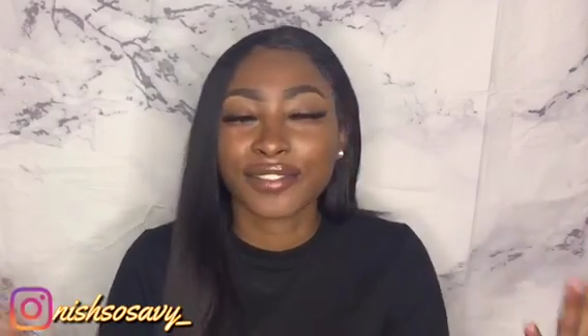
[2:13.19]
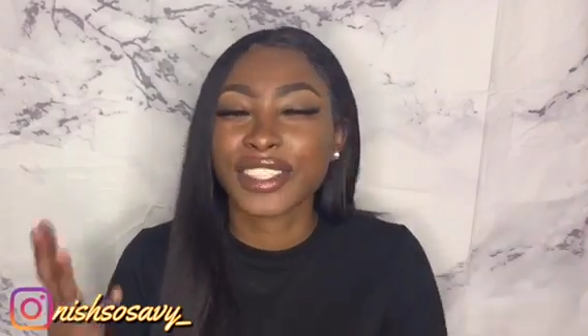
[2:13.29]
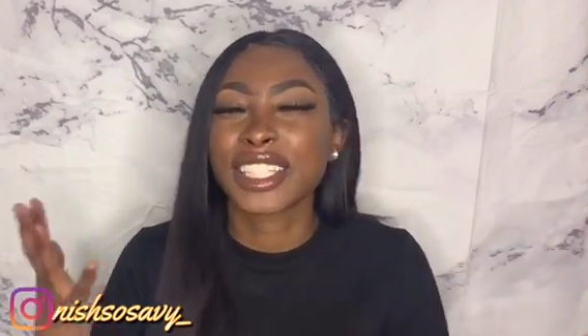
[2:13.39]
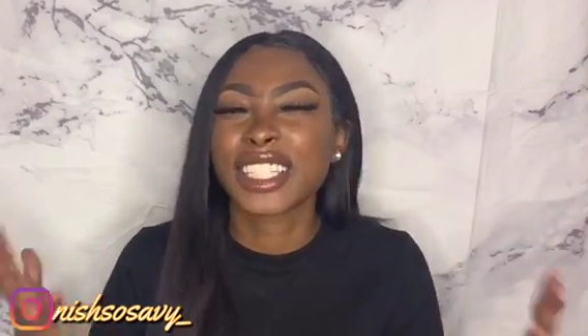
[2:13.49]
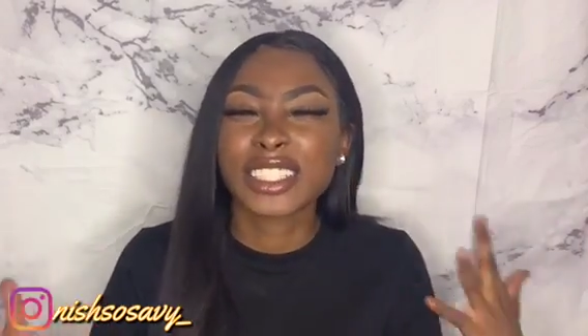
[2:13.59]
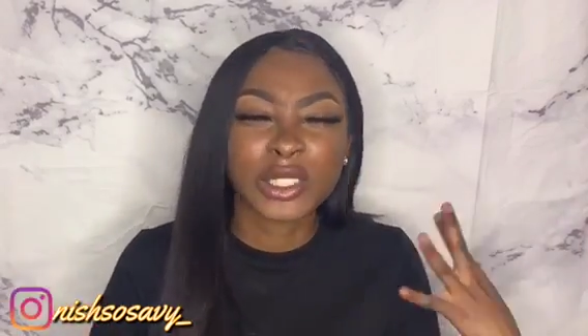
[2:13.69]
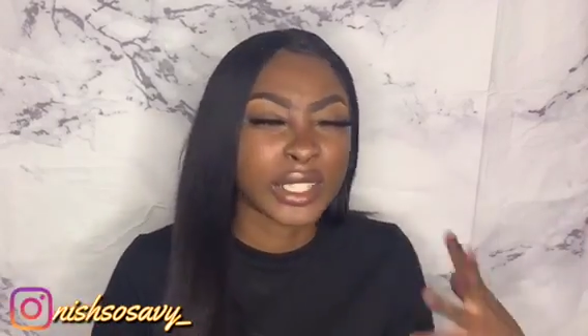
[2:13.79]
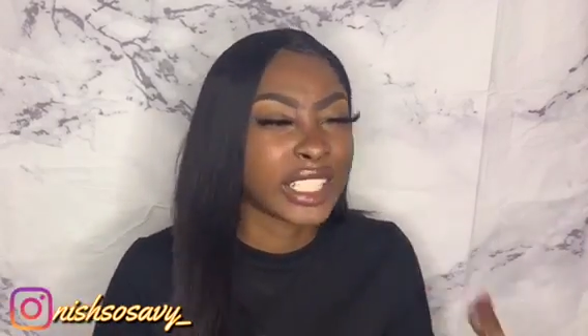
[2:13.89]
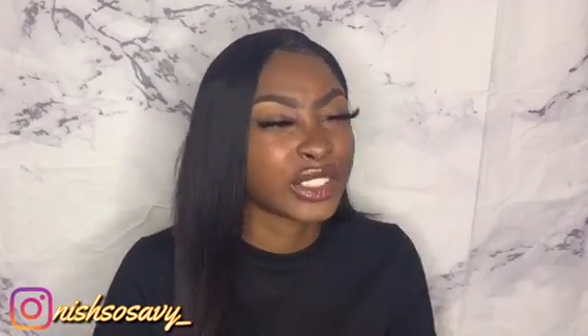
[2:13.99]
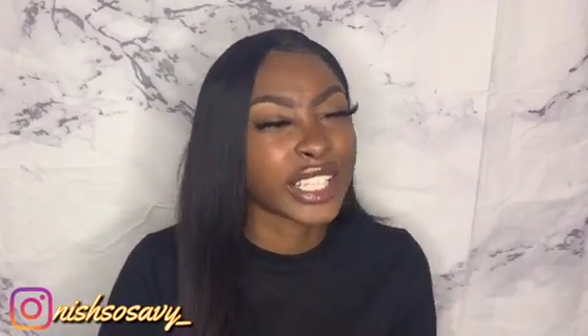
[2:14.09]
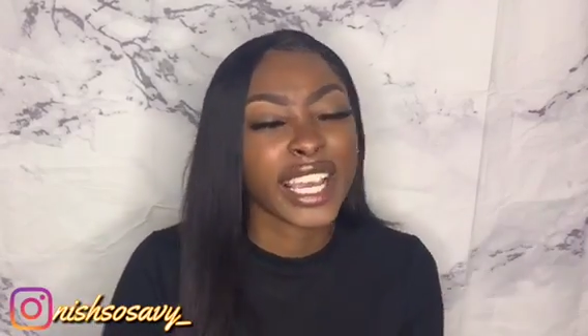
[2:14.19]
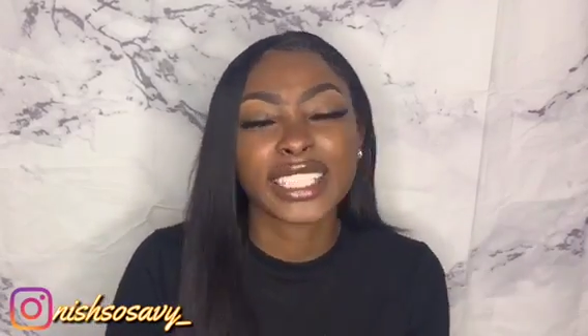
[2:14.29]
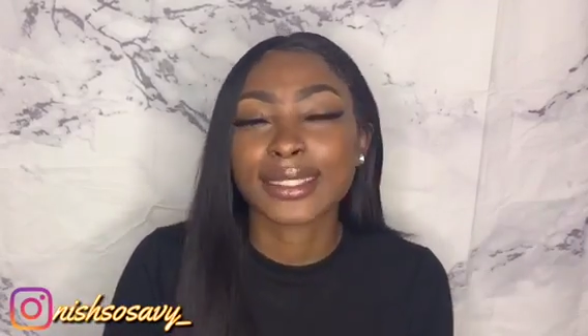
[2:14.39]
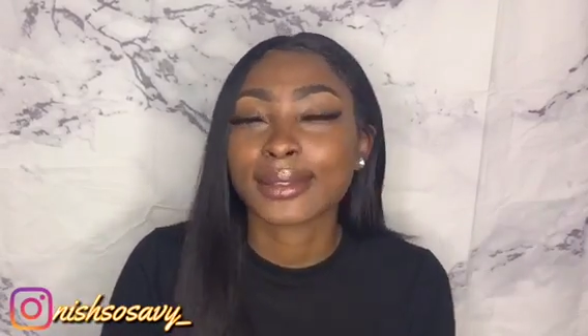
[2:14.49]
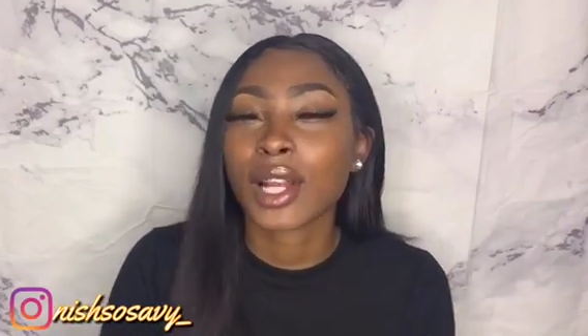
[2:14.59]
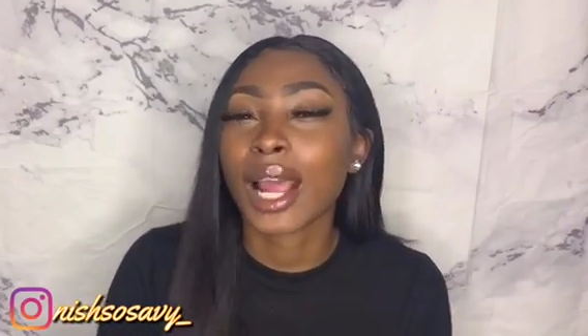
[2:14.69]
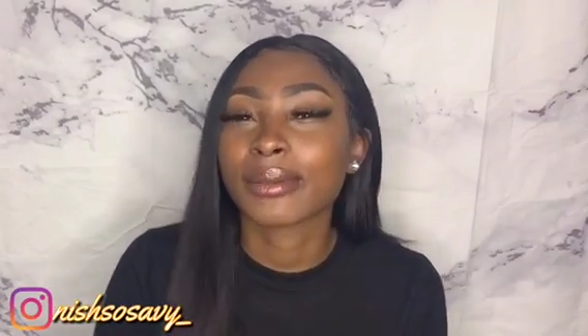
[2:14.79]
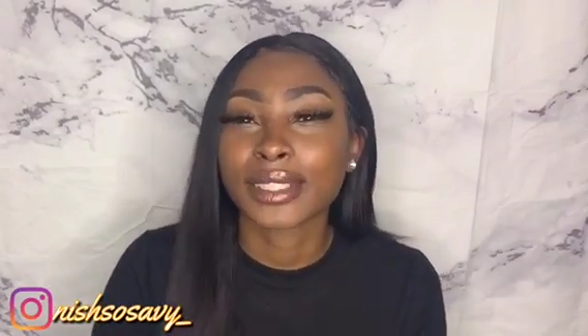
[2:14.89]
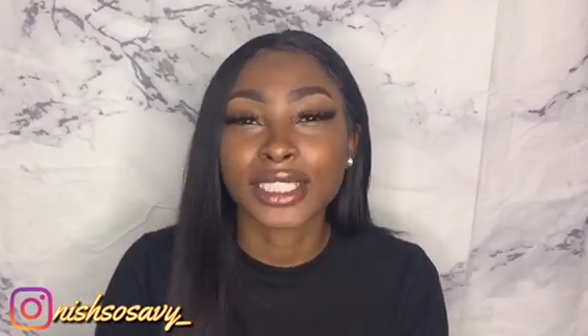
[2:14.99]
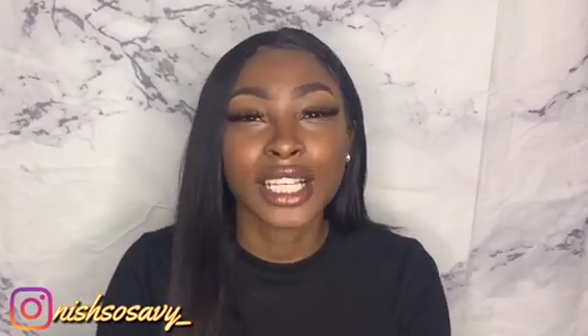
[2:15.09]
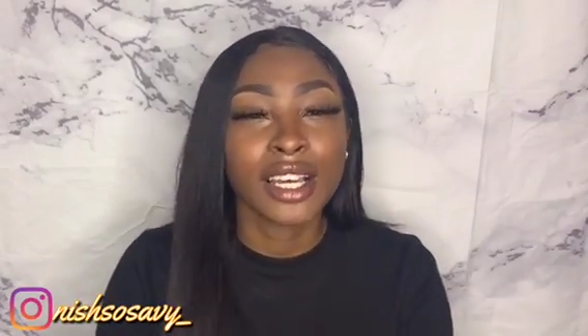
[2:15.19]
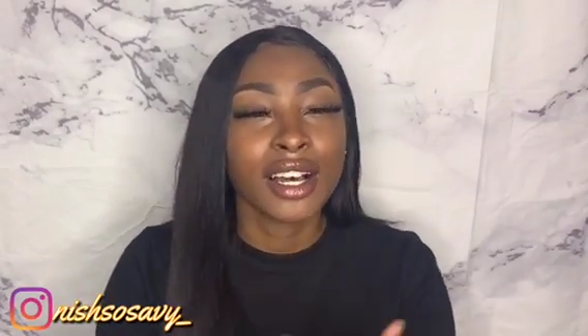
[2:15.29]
50 to 100K subscribers.